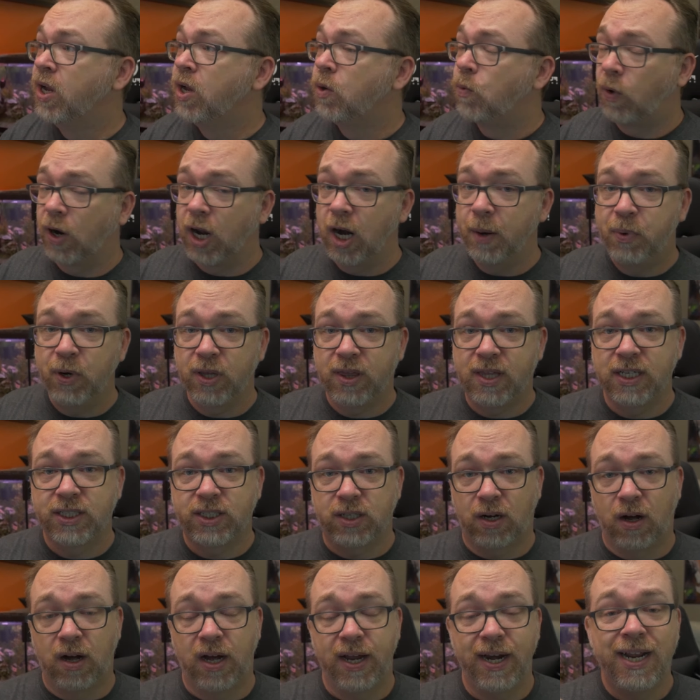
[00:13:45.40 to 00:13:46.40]
we're going to put this
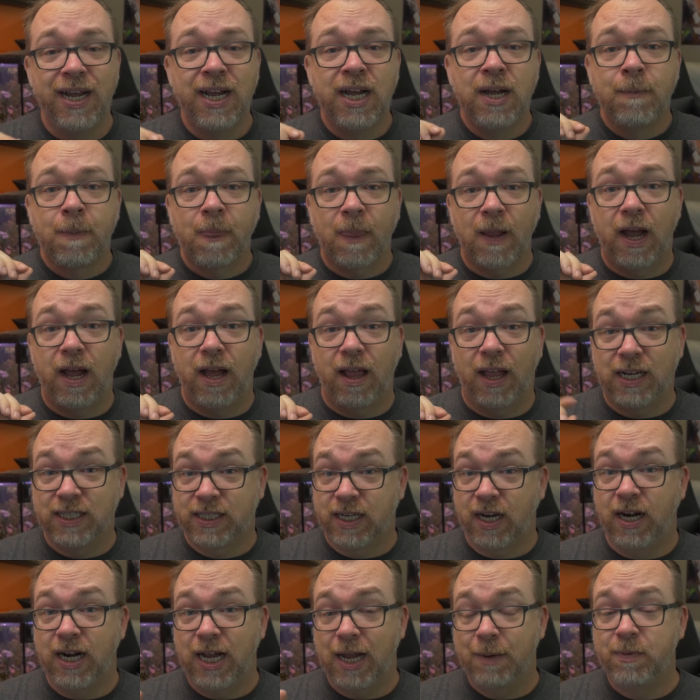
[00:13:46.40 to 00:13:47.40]
on, uh, like I
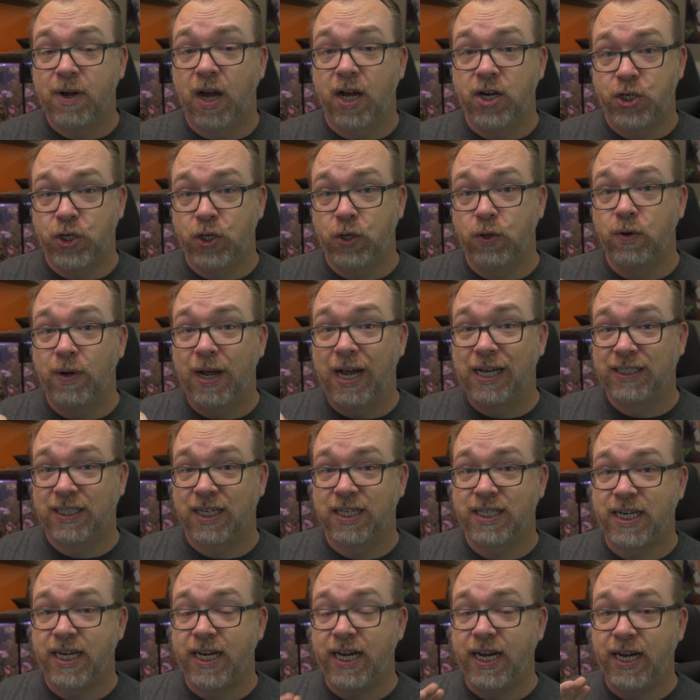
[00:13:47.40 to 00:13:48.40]
said, an M.2
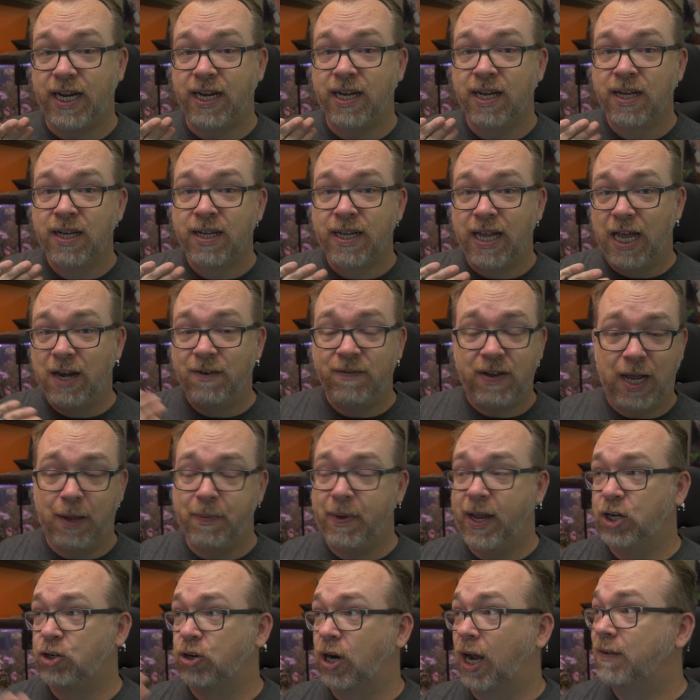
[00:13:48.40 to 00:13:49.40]
SSD
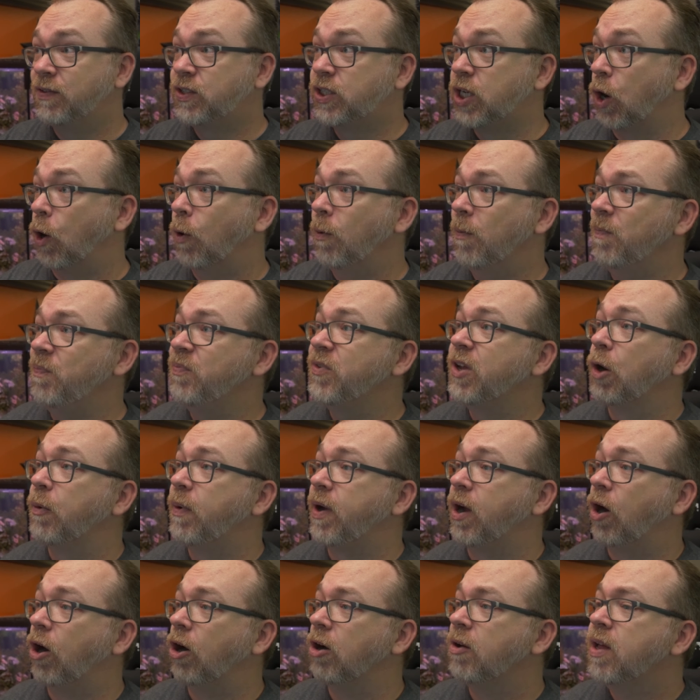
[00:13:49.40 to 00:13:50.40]
NVMe drive. So here we
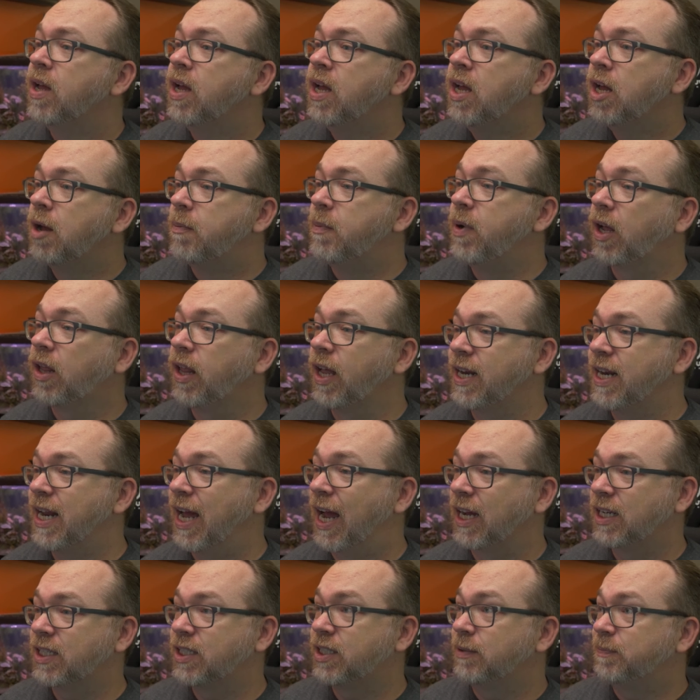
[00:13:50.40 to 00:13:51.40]
are. I'm going to click
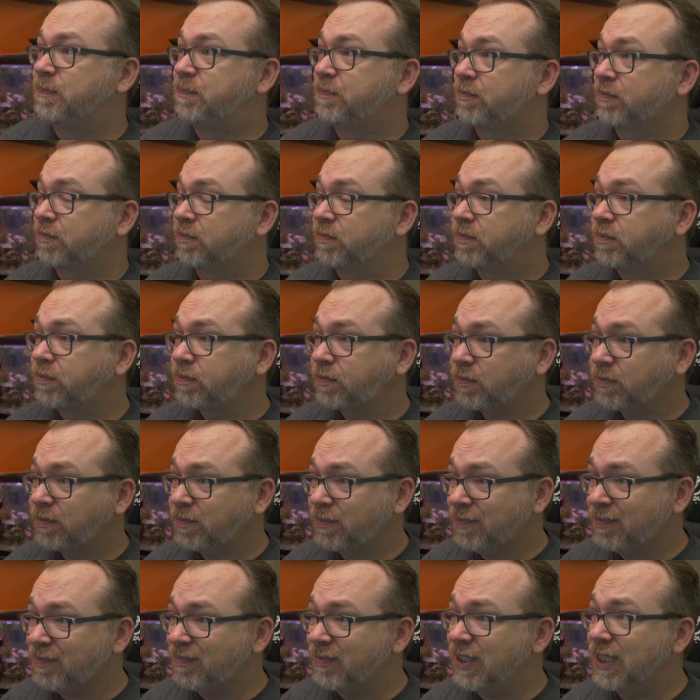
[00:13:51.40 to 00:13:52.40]
next,
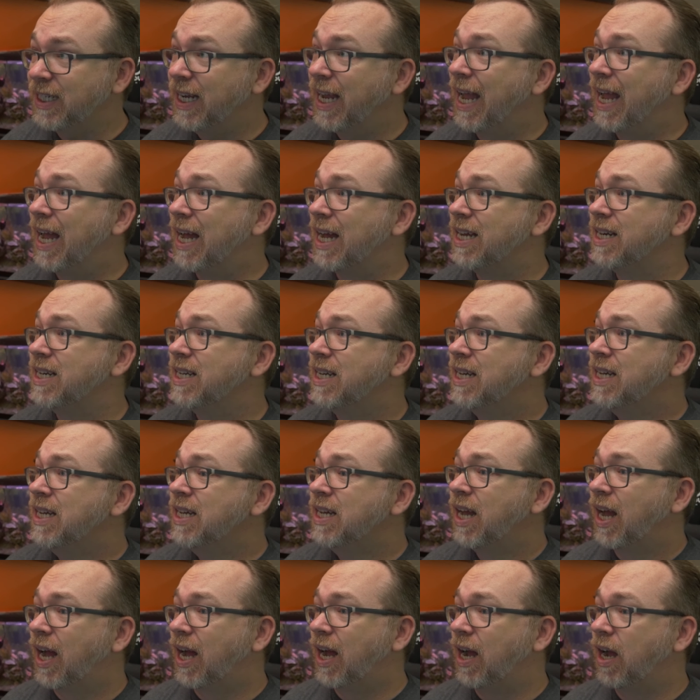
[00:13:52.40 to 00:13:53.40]
and
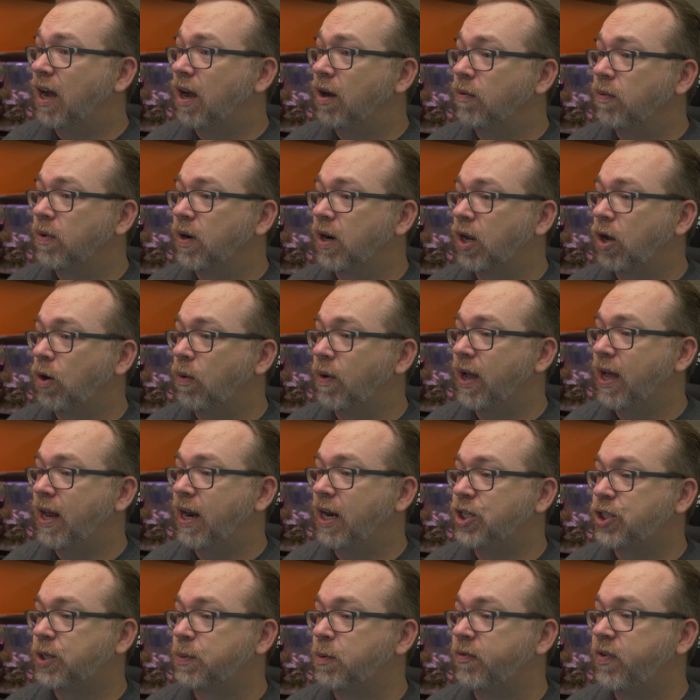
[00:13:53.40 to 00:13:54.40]
uh, we're going to go ahead
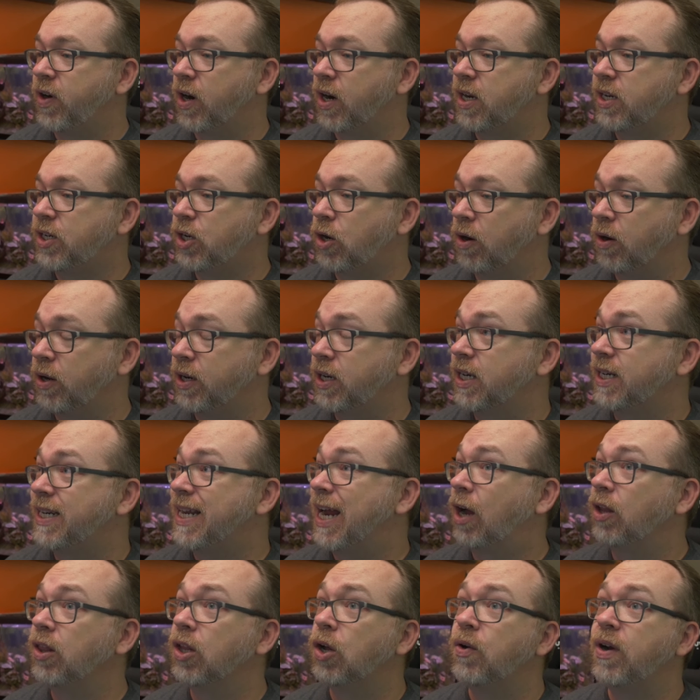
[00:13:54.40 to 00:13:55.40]
and come over here to go into
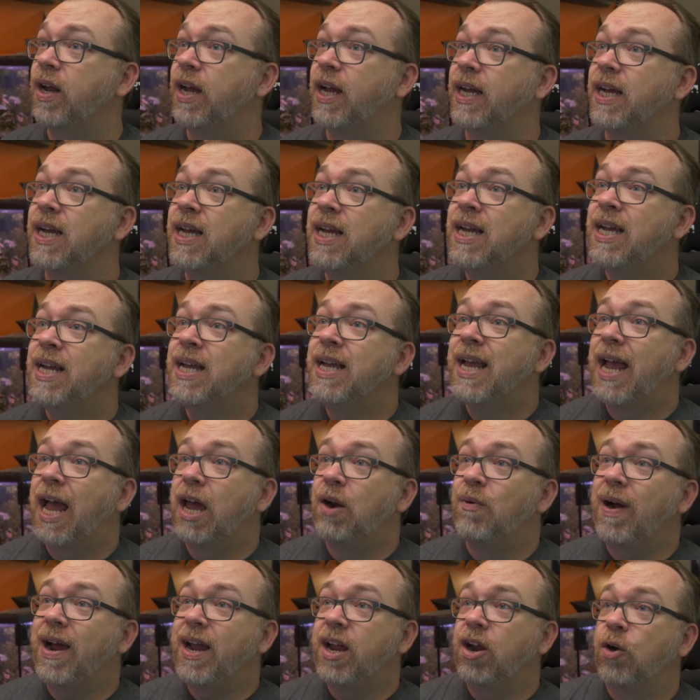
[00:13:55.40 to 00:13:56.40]
downloading.
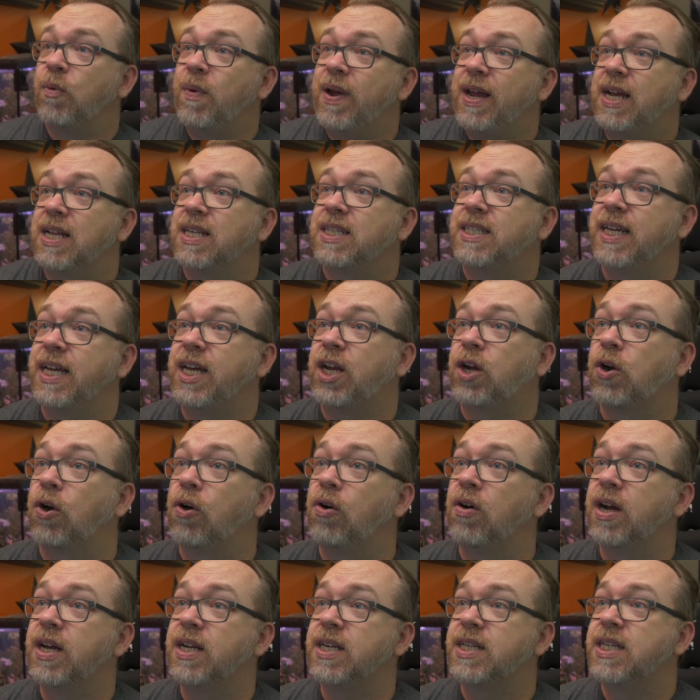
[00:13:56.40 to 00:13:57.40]
And right here, we can see
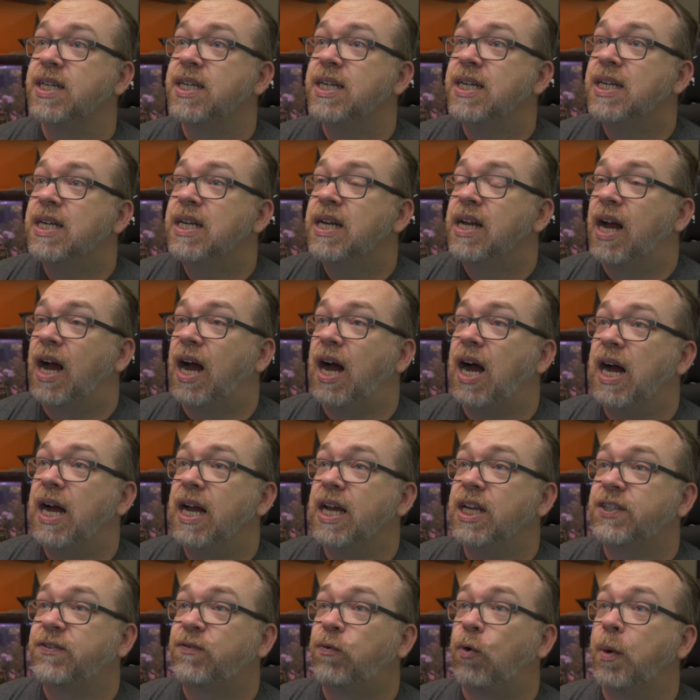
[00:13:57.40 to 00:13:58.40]
current uh,
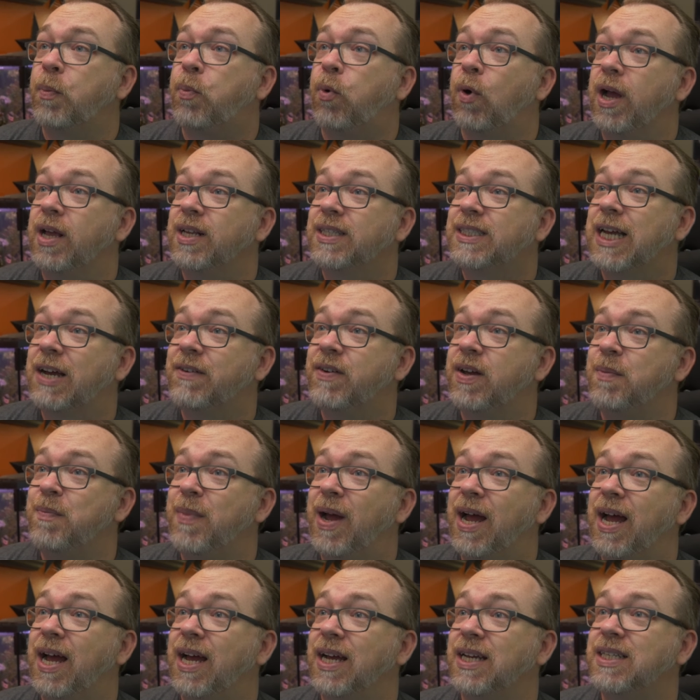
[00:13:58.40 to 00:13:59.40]
is 4.7
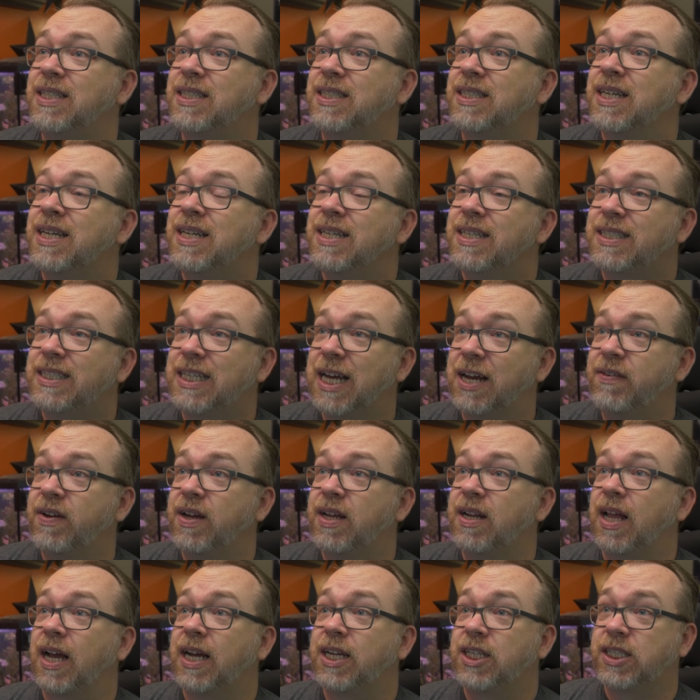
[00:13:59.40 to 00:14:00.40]
megs,
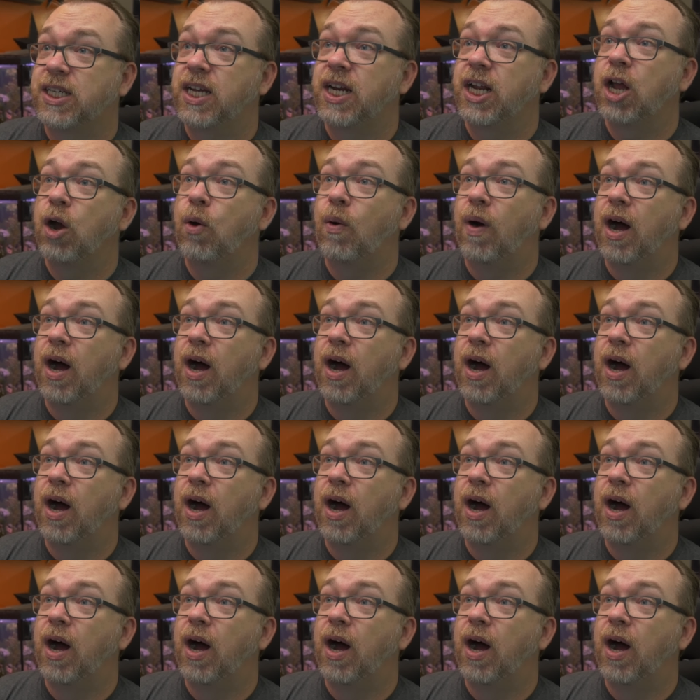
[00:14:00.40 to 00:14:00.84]
7. Like it's going to go